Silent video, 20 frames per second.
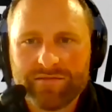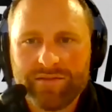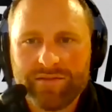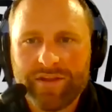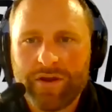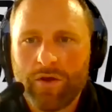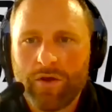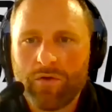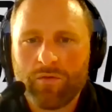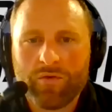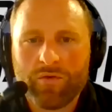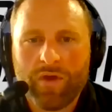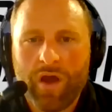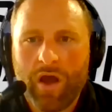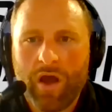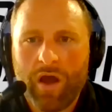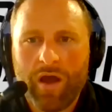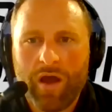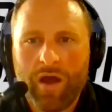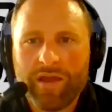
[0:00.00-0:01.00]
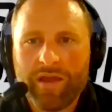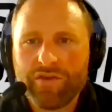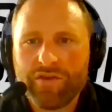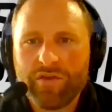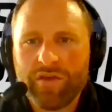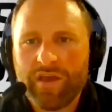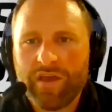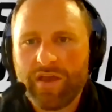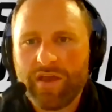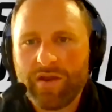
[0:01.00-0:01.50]
You know, uh,
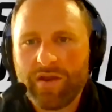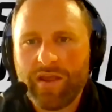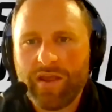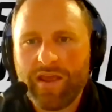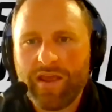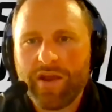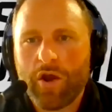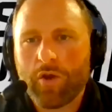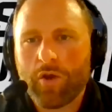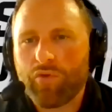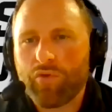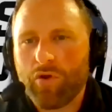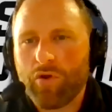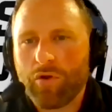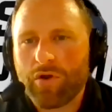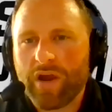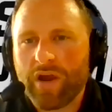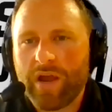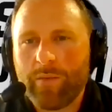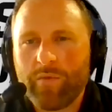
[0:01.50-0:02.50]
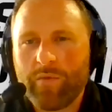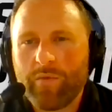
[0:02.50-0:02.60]
in in our program,